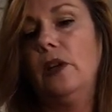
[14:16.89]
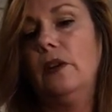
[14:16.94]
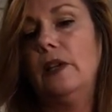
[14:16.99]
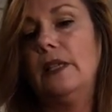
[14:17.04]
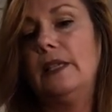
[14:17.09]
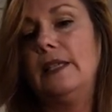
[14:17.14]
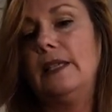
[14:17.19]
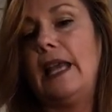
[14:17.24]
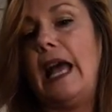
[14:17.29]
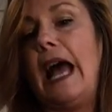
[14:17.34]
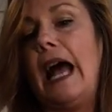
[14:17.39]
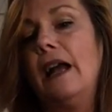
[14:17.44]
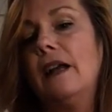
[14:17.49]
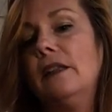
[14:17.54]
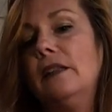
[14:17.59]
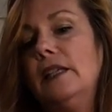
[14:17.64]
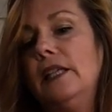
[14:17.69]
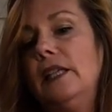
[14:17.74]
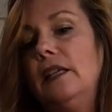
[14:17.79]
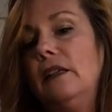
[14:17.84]

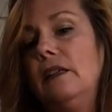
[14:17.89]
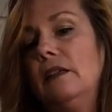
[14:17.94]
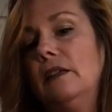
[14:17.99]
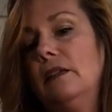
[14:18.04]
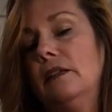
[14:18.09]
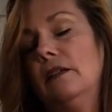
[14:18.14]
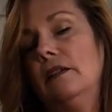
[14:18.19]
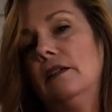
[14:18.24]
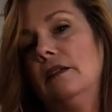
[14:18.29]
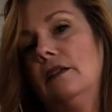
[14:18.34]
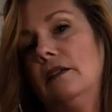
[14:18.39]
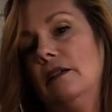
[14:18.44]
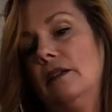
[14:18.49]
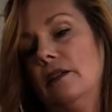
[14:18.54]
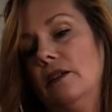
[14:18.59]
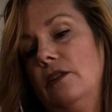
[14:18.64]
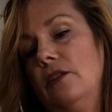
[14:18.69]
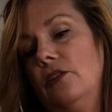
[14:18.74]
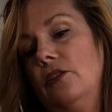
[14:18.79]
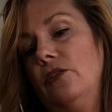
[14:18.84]
exactly
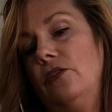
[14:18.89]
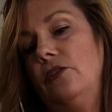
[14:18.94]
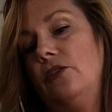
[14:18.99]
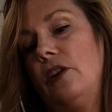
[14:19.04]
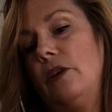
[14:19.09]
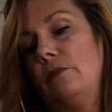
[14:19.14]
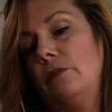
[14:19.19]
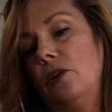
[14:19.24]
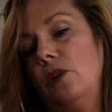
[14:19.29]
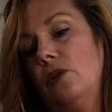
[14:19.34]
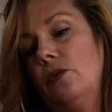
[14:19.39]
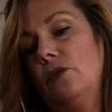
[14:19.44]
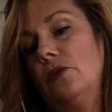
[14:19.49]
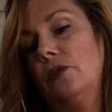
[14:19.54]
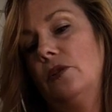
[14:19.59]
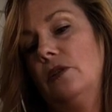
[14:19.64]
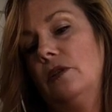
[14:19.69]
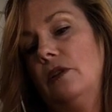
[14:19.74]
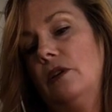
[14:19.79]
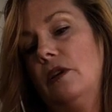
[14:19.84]
their thumb
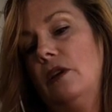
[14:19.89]
goes.